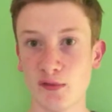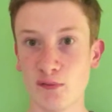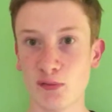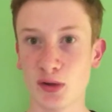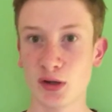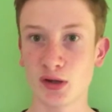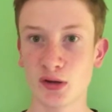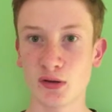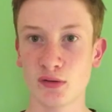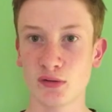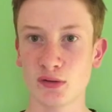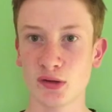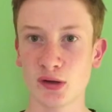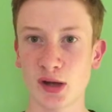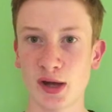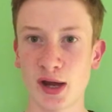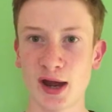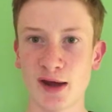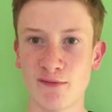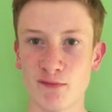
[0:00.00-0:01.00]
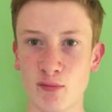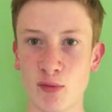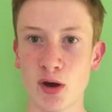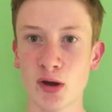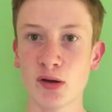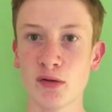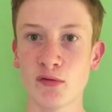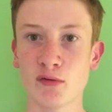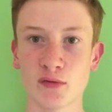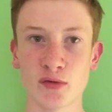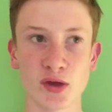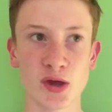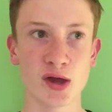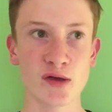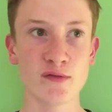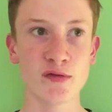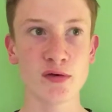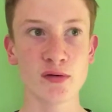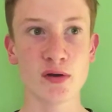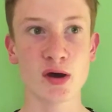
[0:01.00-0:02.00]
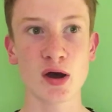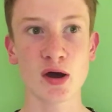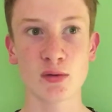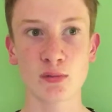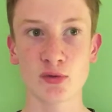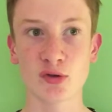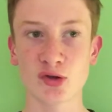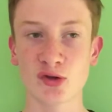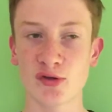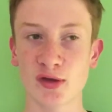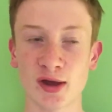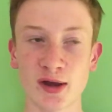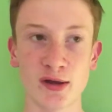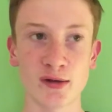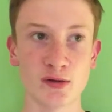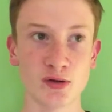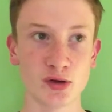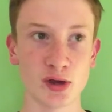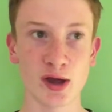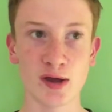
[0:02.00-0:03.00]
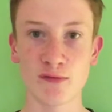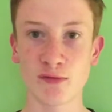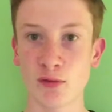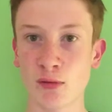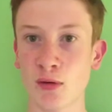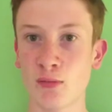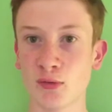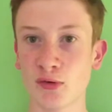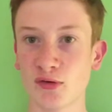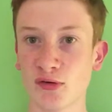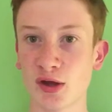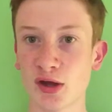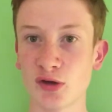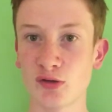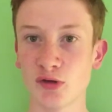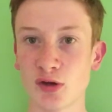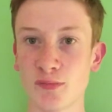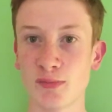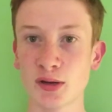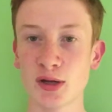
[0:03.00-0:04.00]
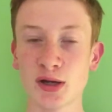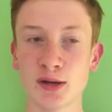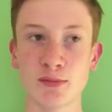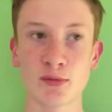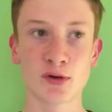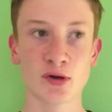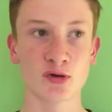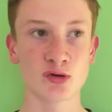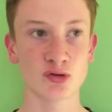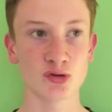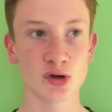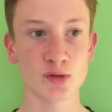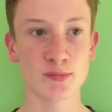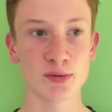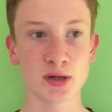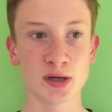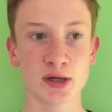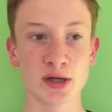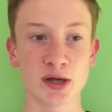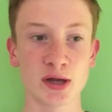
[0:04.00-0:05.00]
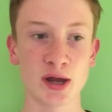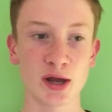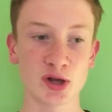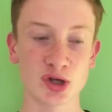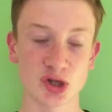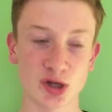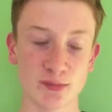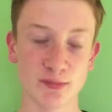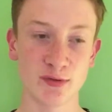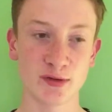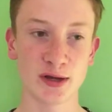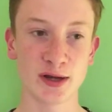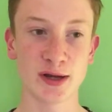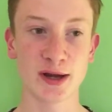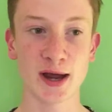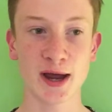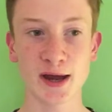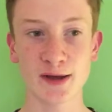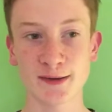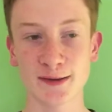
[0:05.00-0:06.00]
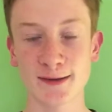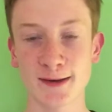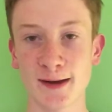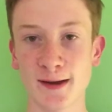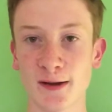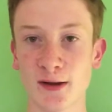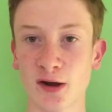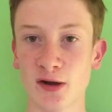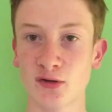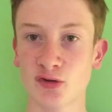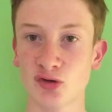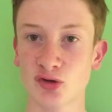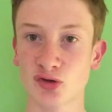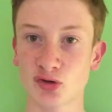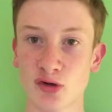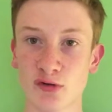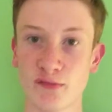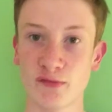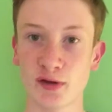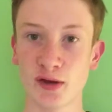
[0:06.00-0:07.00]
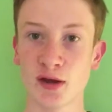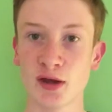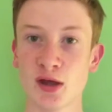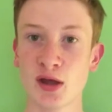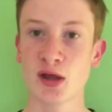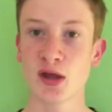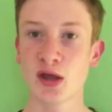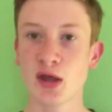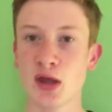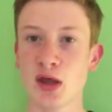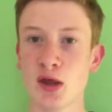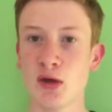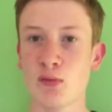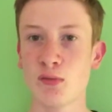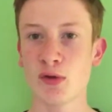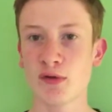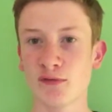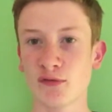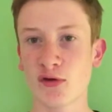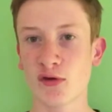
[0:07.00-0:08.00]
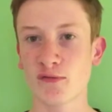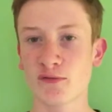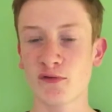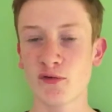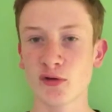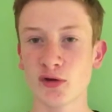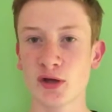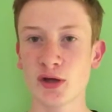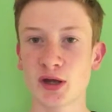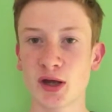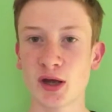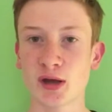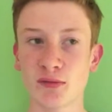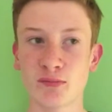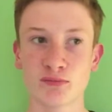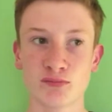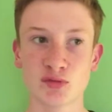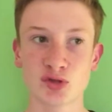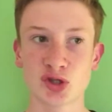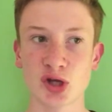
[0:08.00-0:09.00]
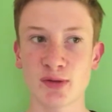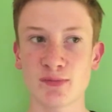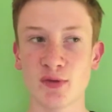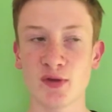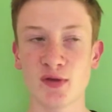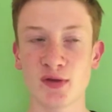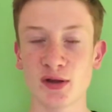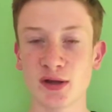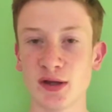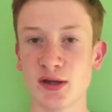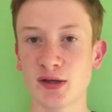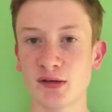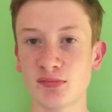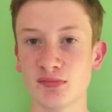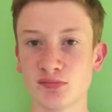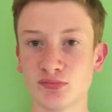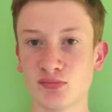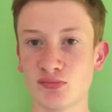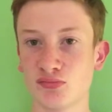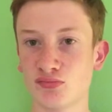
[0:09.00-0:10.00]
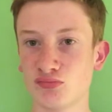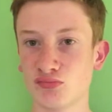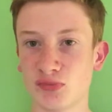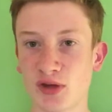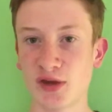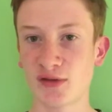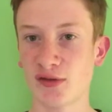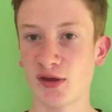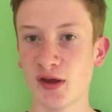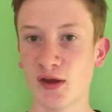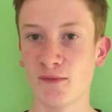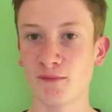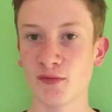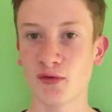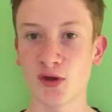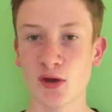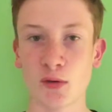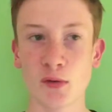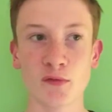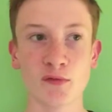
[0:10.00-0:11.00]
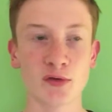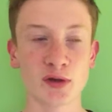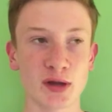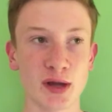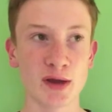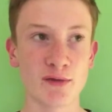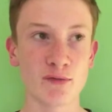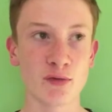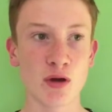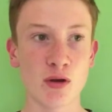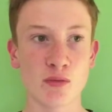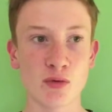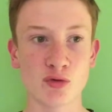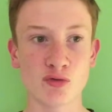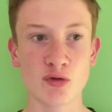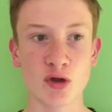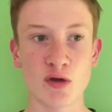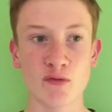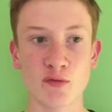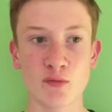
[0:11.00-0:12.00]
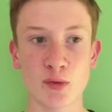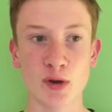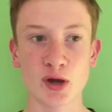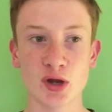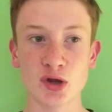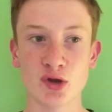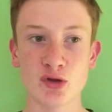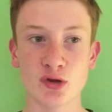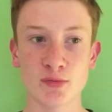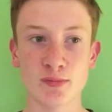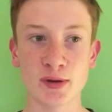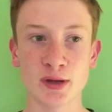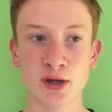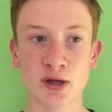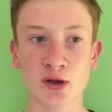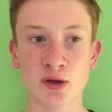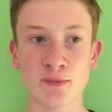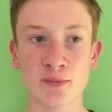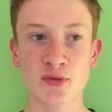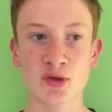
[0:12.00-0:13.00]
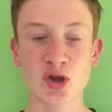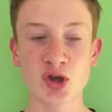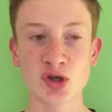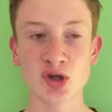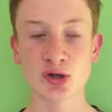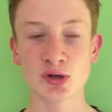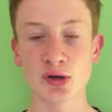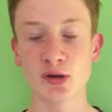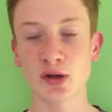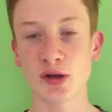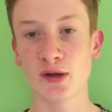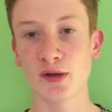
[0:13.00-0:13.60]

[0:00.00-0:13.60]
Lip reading: we could have one or the other, I would say everyone would say Europa League, because Europa League you get Champions League and you get a trophy. With top 4 you get Champions League. That's it. So obviously everyone would rather win a European competition.